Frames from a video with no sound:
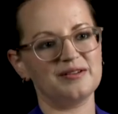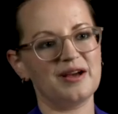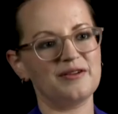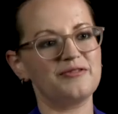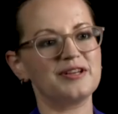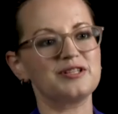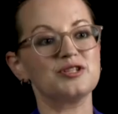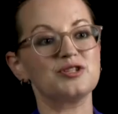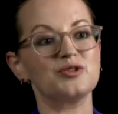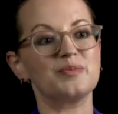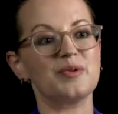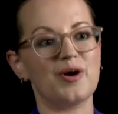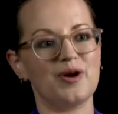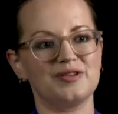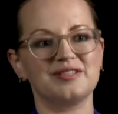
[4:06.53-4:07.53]
affected you
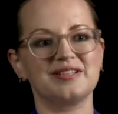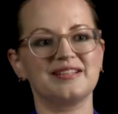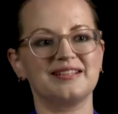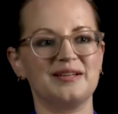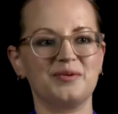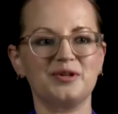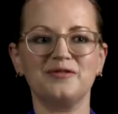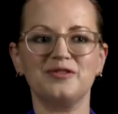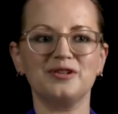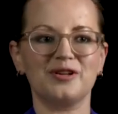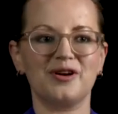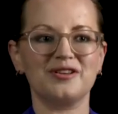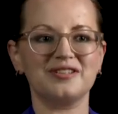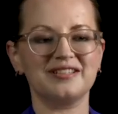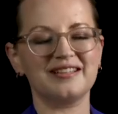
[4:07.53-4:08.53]
personally? What have you
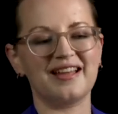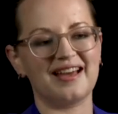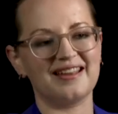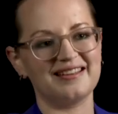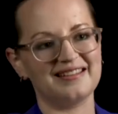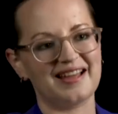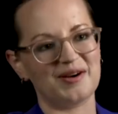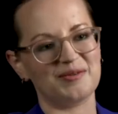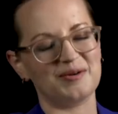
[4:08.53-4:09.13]
learned in that